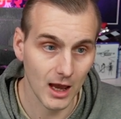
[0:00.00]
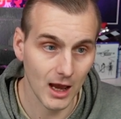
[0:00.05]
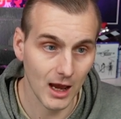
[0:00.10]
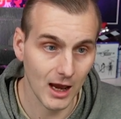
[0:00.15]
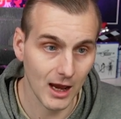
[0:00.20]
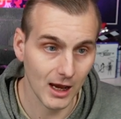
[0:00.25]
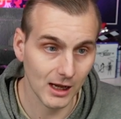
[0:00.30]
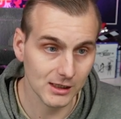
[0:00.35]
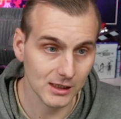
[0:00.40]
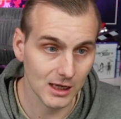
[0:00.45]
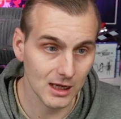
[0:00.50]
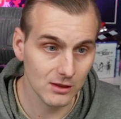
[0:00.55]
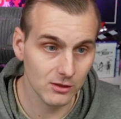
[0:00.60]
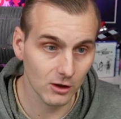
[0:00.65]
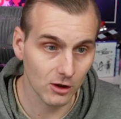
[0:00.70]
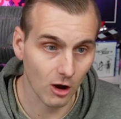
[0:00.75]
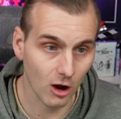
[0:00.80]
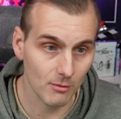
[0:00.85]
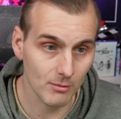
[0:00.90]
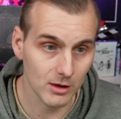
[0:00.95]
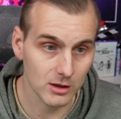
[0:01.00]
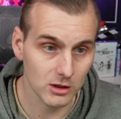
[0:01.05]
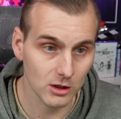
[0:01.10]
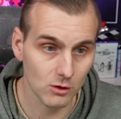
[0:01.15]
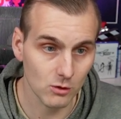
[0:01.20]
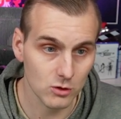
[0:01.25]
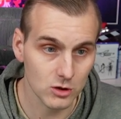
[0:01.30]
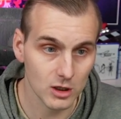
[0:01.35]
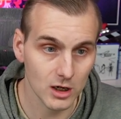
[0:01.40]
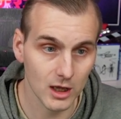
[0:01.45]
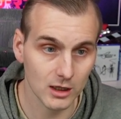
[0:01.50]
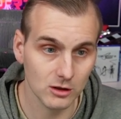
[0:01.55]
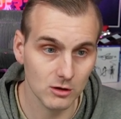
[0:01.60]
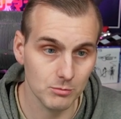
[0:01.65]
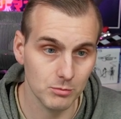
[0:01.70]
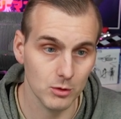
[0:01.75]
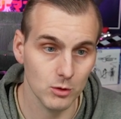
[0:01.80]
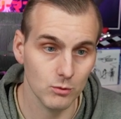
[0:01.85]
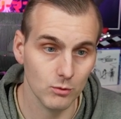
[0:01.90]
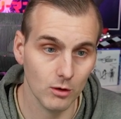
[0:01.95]
and in the cart menu select the
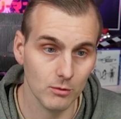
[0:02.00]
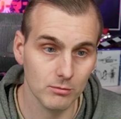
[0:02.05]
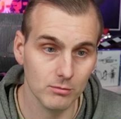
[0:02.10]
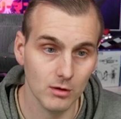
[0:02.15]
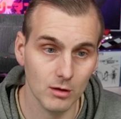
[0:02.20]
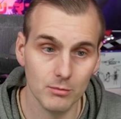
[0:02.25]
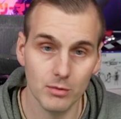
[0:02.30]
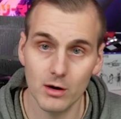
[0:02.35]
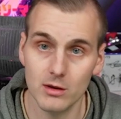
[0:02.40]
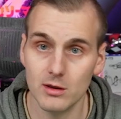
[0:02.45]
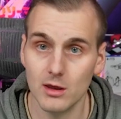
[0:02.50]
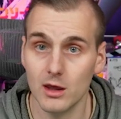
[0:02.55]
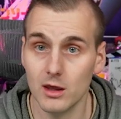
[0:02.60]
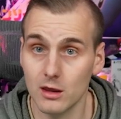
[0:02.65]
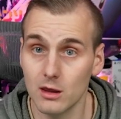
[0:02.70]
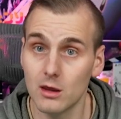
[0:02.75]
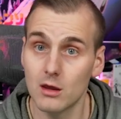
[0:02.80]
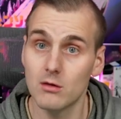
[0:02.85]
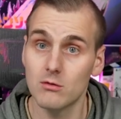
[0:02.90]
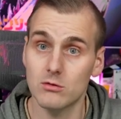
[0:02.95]
boot ROM and press A.